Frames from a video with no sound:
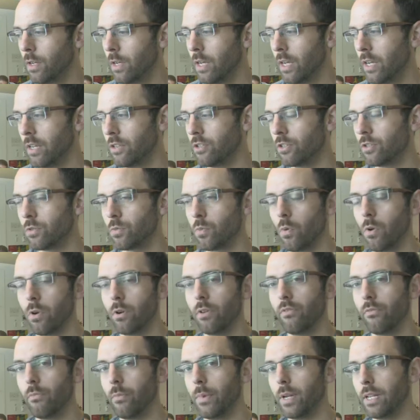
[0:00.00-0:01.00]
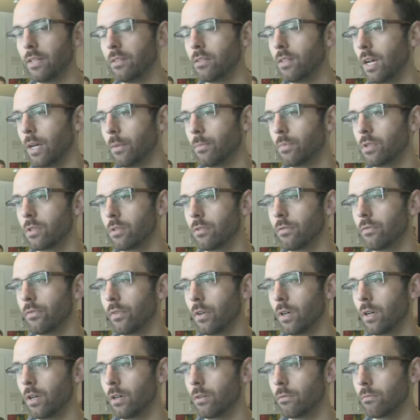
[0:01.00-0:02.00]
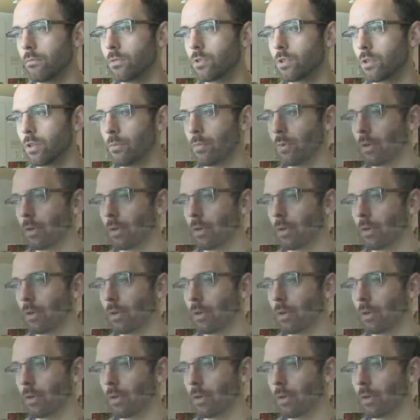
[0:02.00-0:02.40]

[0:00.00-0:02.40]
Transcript: is just one of many types of screen